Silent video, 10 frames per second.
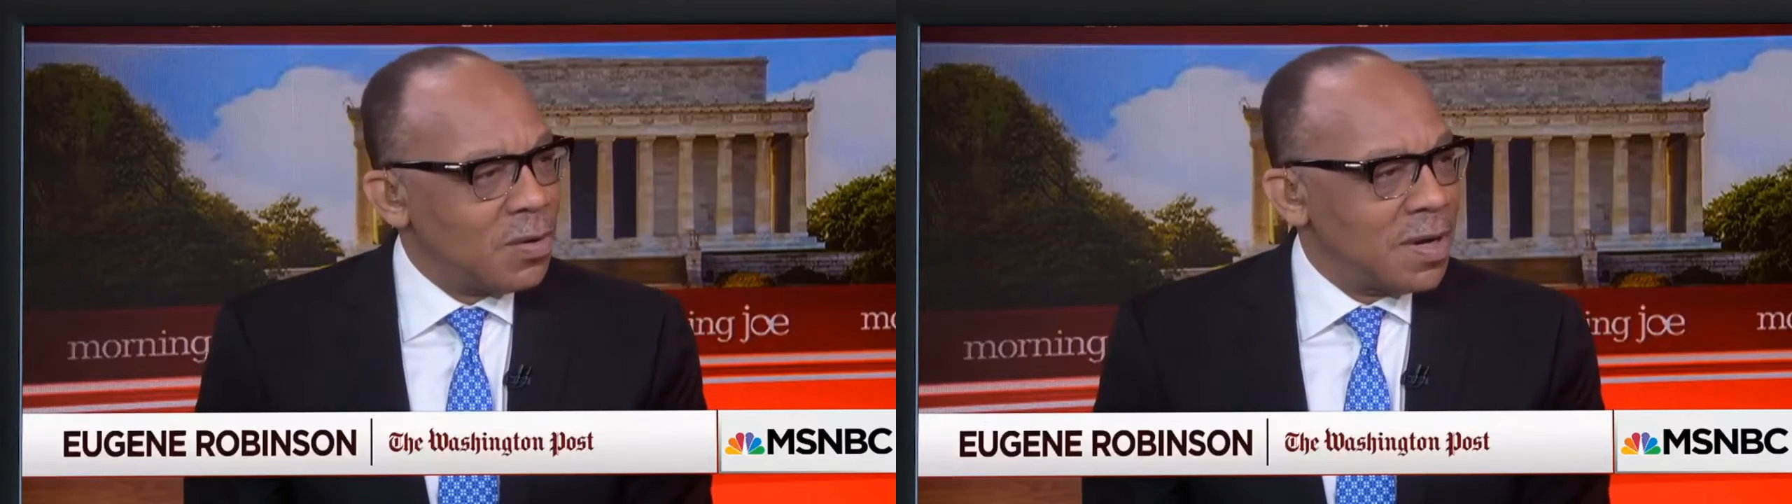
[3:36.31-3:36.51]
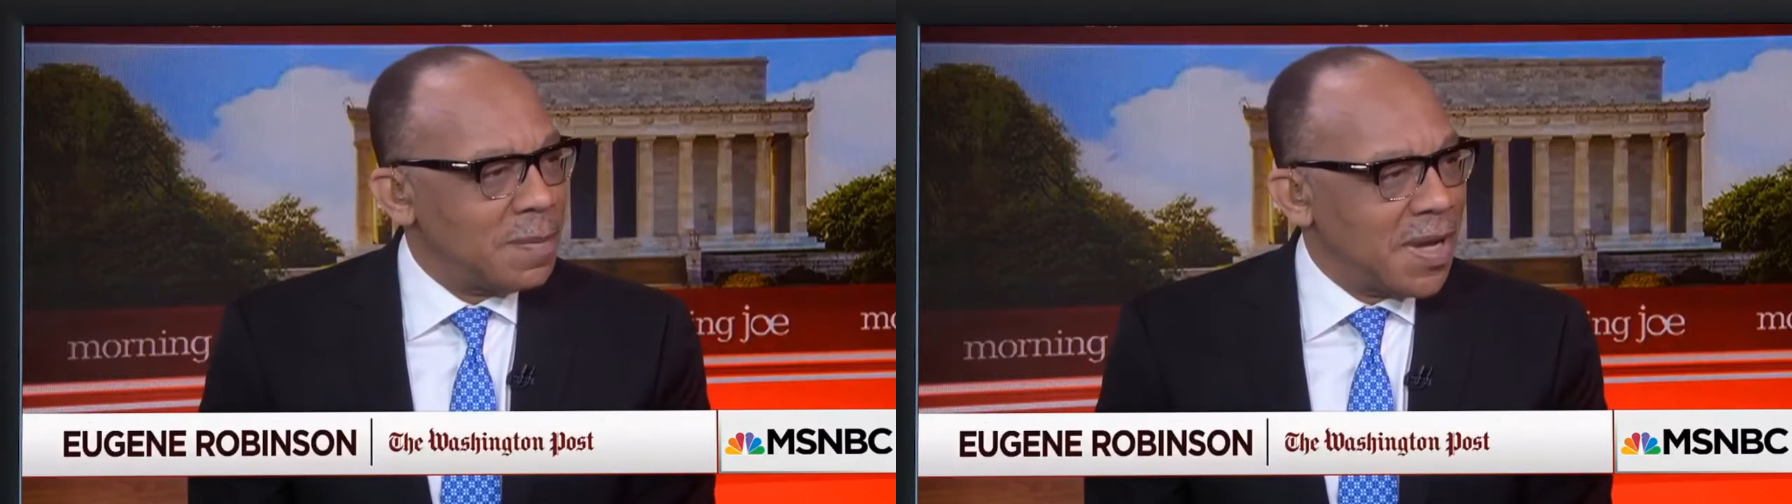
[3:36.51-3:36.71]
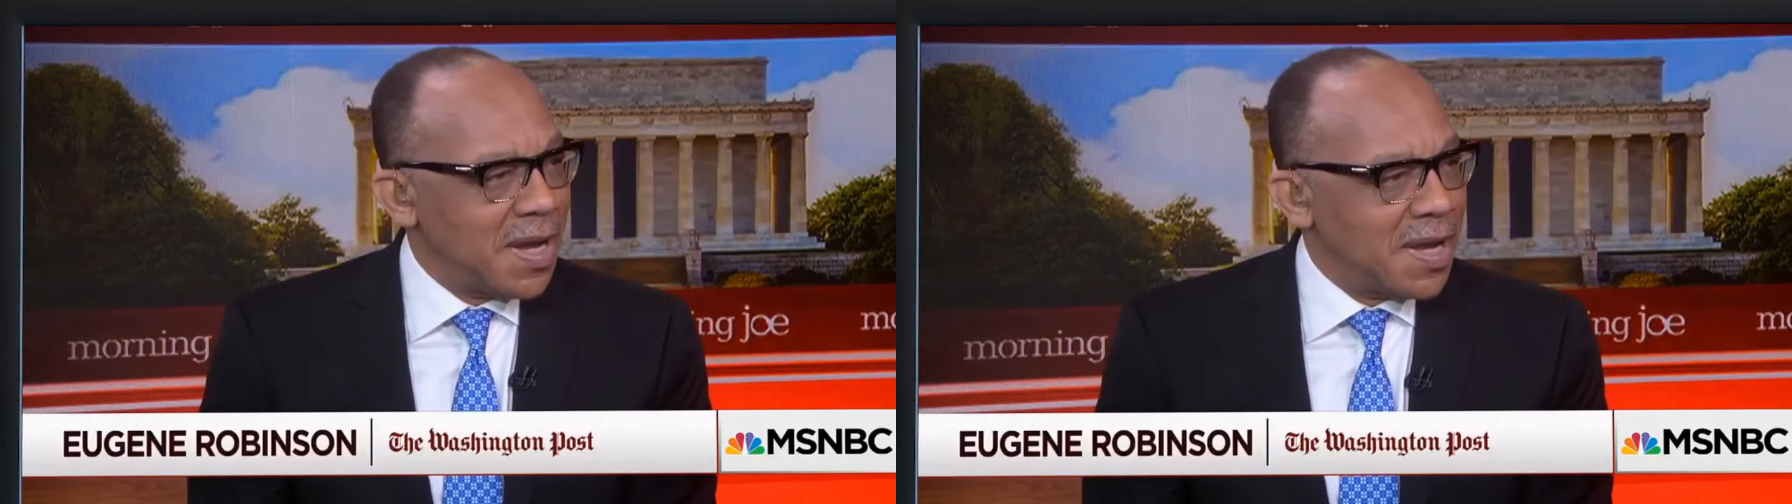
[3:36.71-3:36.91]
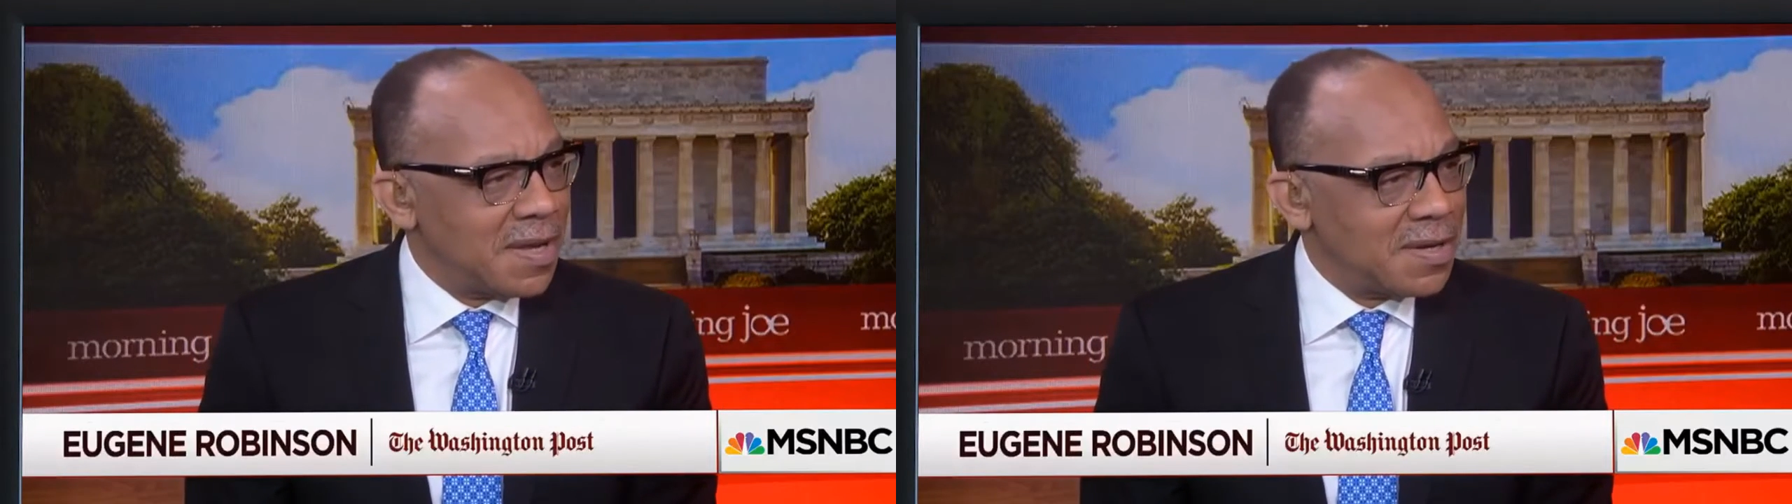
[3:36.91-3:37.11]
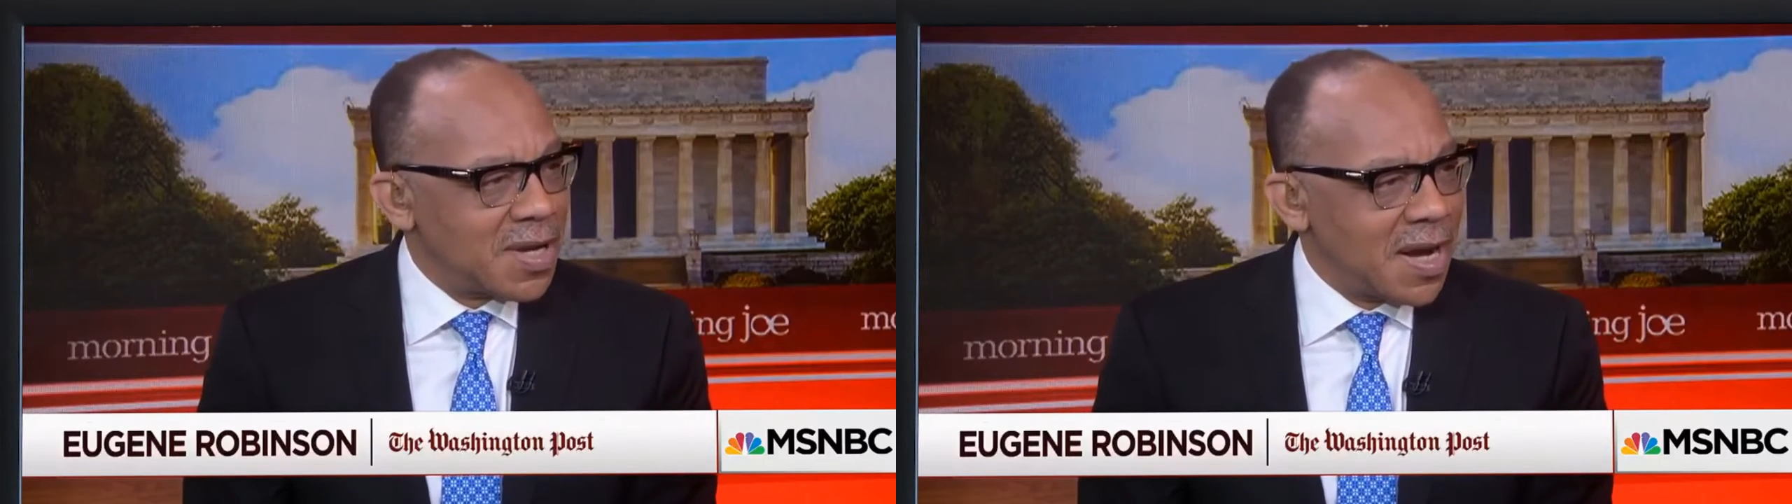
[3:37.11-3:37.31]
going to be
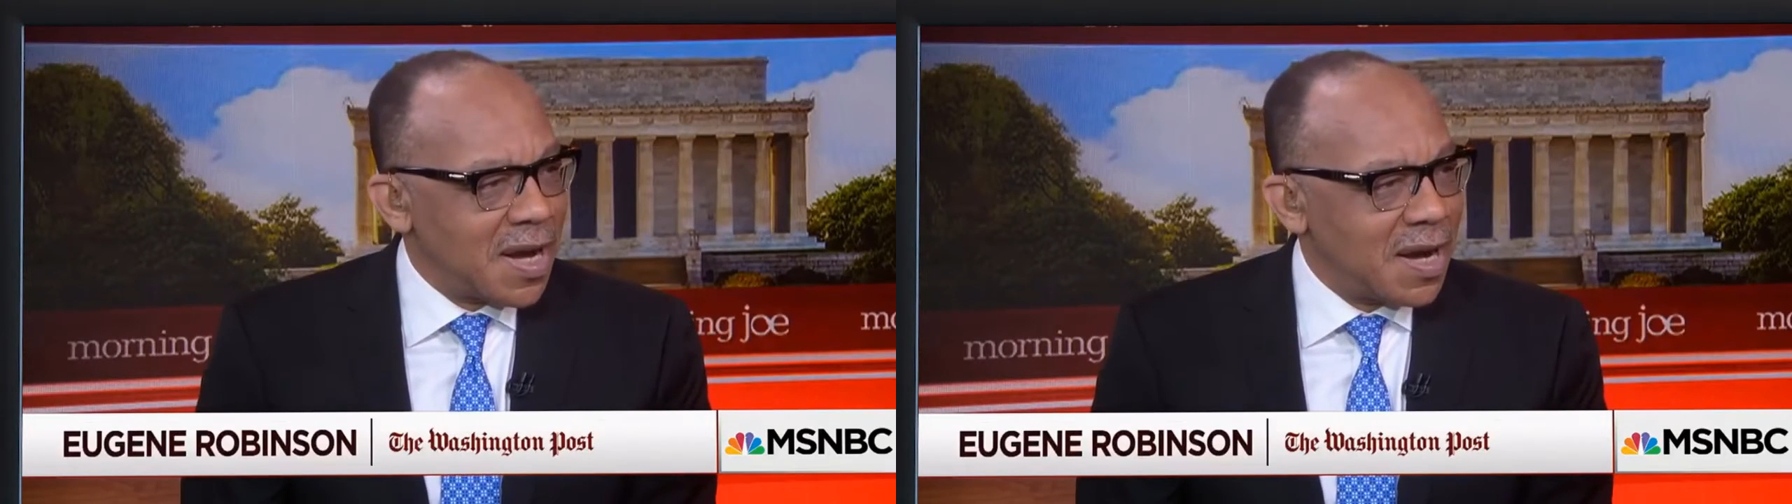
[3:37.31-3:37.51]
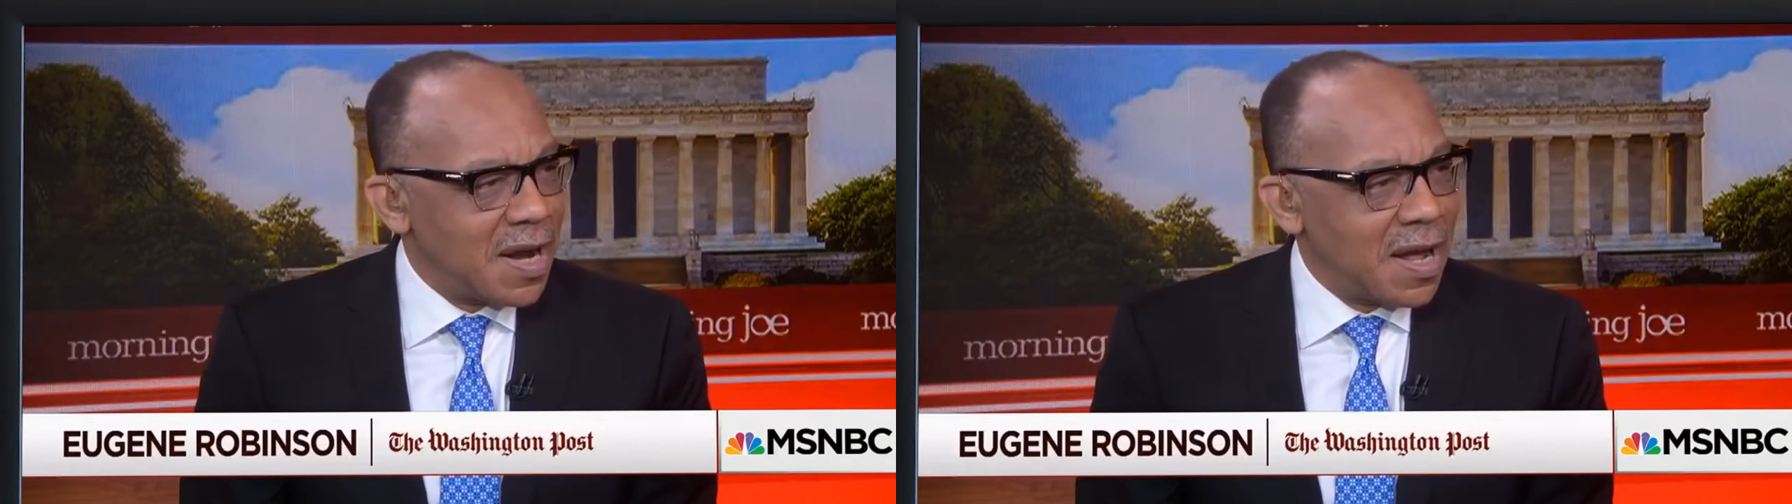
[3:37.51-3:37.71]
in the Senate.